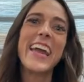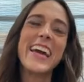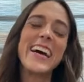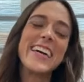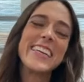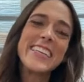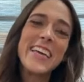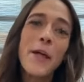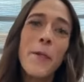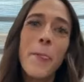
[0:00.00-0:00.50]

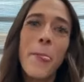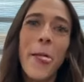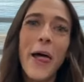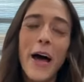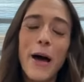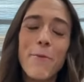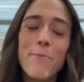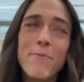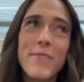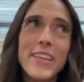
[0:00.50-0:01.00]
and
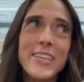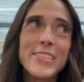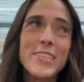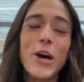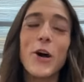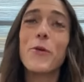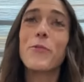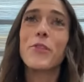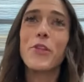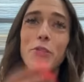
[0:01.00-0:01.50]
um,
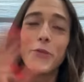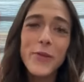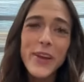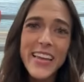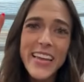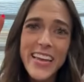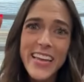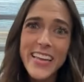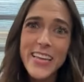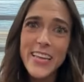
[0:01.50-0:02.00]
so the
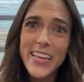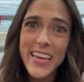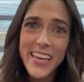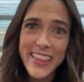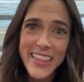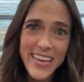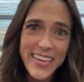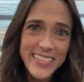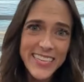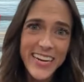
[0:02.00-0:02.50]
three key,
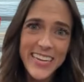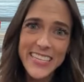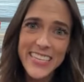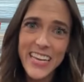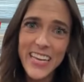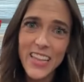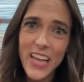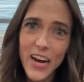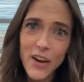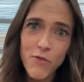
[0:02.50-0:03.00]
key things that I
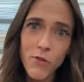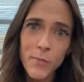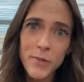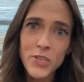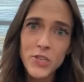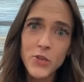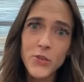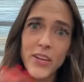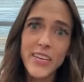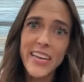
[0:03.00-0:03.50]
see a lot of
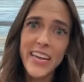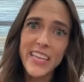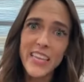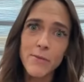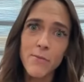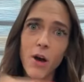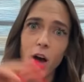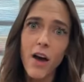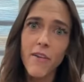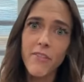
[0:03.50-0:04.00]
women do that
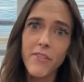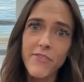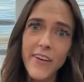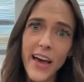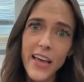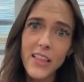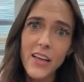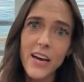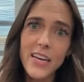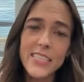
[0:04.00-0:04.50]
take them off
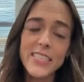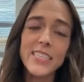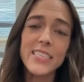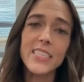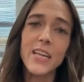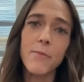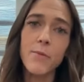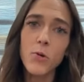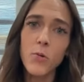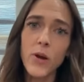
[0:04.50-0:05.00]
of fat loss
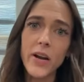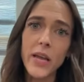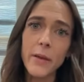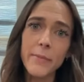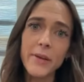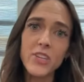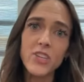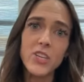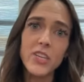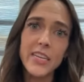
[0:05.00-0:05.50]
is number one,
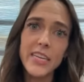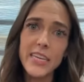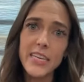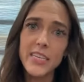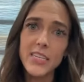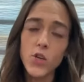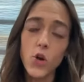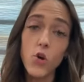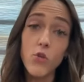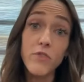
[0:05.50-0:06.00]
I mentioned,
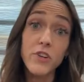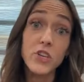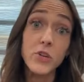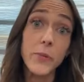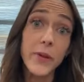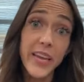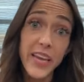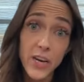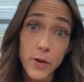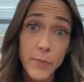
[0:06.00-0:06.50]
is
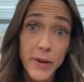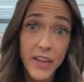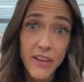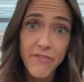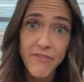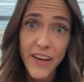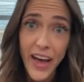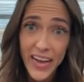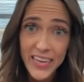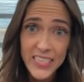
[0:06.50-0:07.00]
overdoing
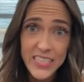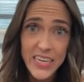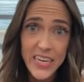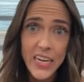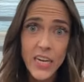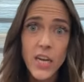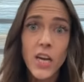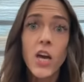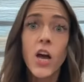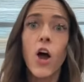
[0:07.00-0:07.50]
intermittent
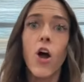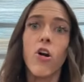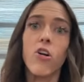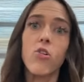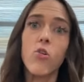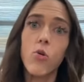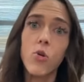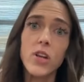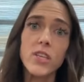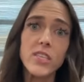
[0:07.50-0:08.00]
fasting.
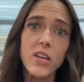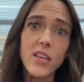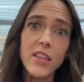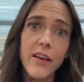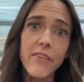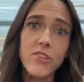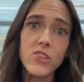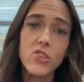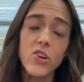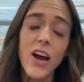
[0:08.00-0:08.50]
Our
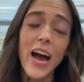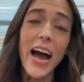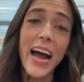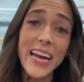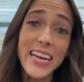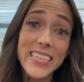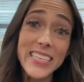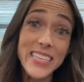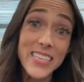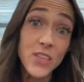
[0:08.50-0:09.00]
cortisol levels are
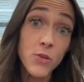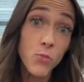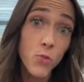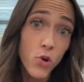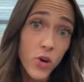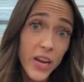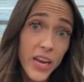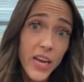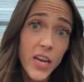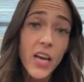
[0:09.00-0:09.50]
highest in the
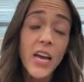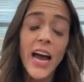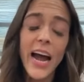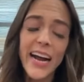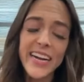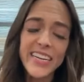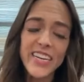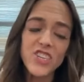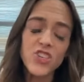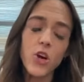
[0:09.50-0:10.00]
morning.
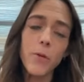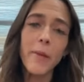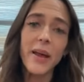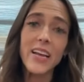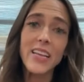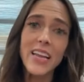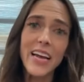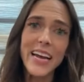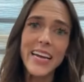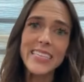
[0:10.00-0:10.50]
I teach all
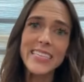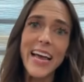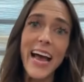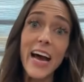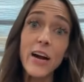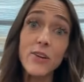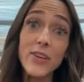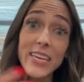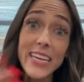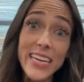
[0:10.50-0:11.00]
my clients
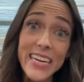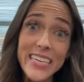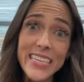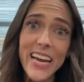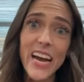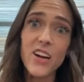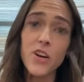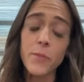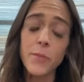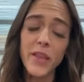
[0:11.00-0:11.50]
how to
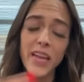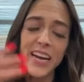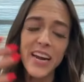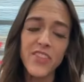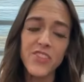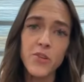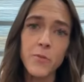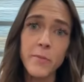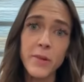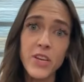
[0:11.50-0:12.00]
eat, how to
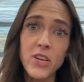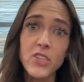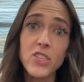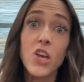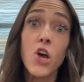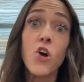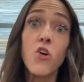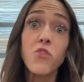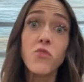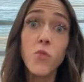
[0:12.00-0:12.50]
plan out their meals